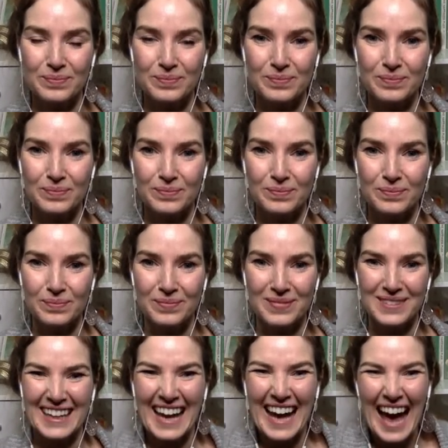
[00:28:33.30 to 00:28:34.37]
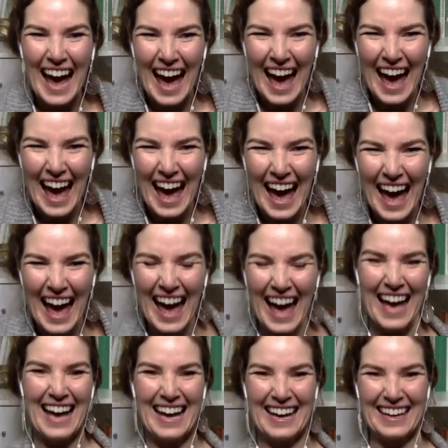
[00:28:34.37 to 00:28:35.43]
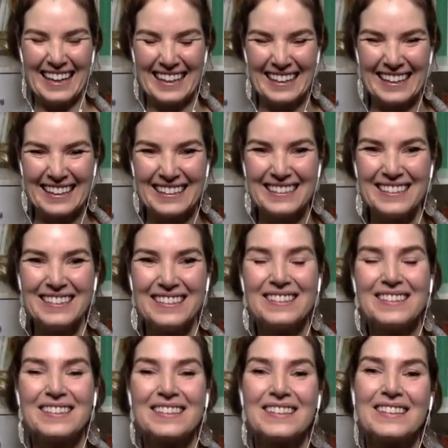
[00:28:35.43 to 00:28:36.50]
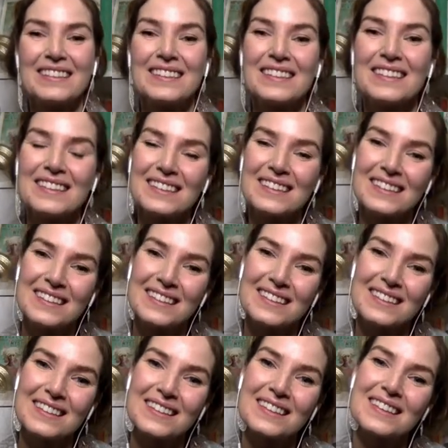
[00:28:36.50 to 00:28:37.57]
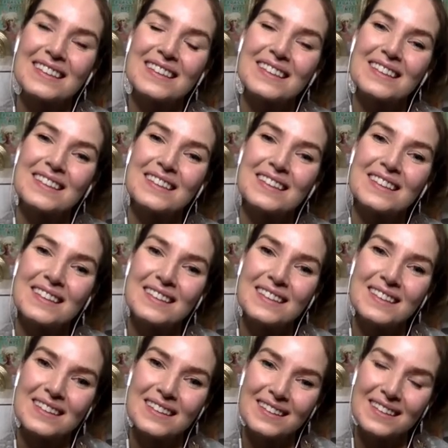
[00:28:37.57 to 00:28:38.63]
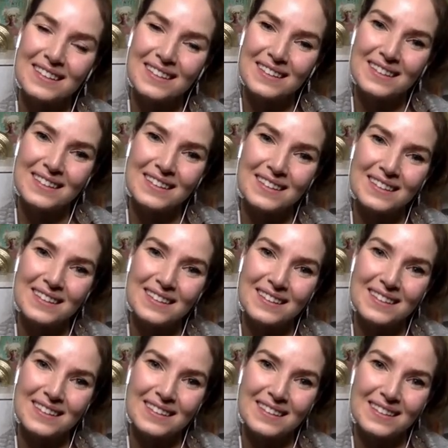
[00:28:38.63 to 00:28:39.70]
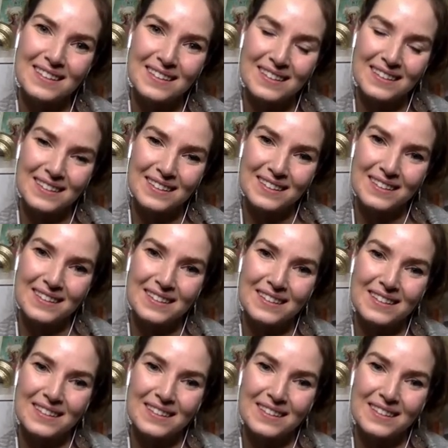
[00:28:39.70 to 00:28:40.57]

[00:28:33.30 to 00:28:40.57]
(not speaking)